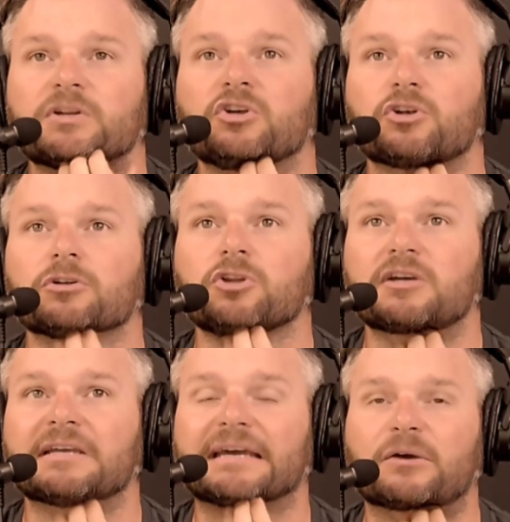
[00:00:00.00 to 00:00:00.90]
you're
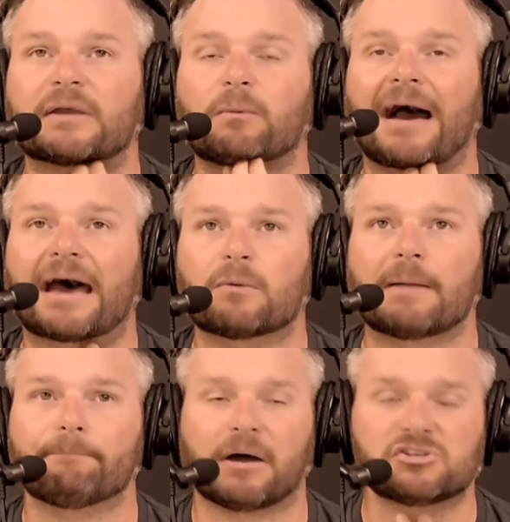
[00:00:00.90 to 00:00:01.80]
looking at, okay, well, how do I
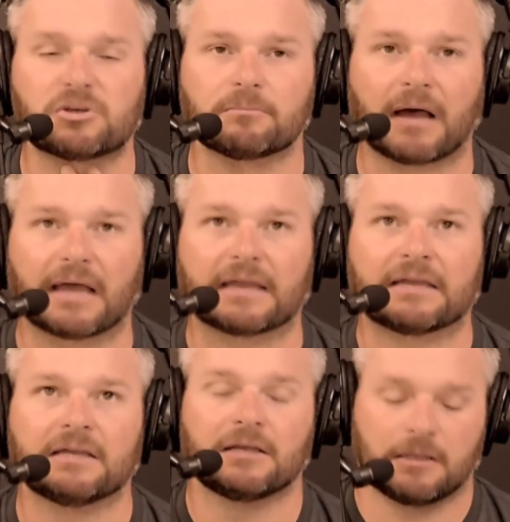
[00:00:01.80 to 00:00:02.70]
budget my
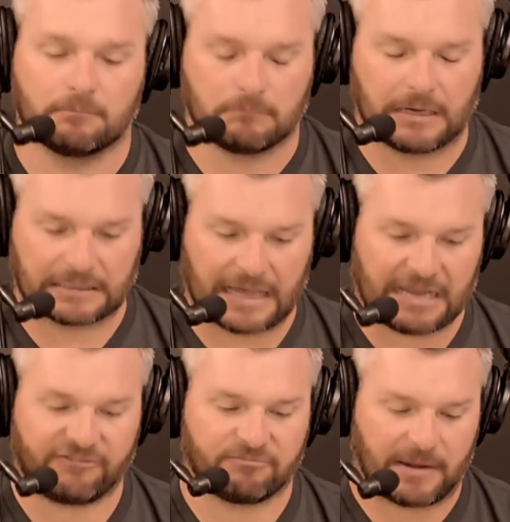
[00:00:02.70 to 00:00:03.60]

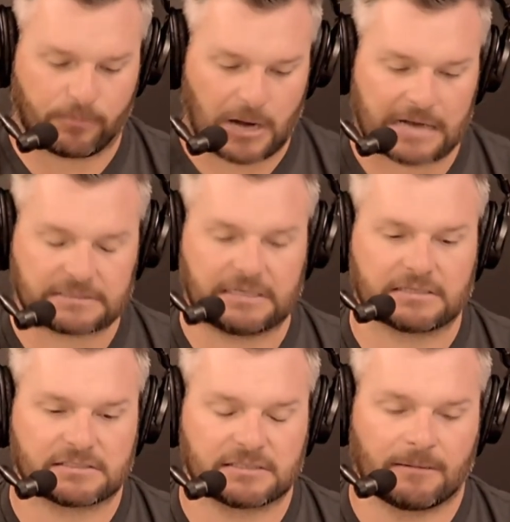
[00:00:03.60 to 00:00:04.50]
life, my
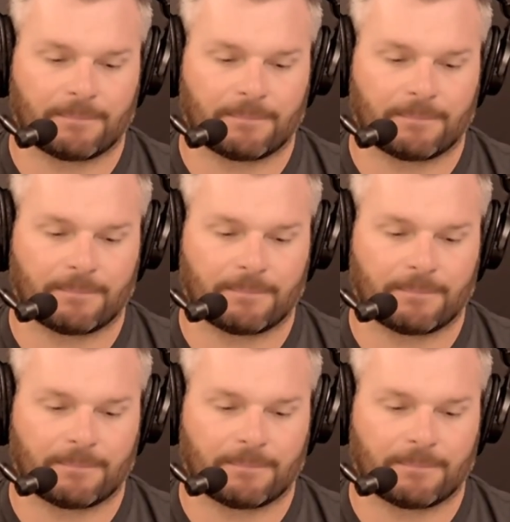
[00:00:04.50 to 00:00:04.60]
practice,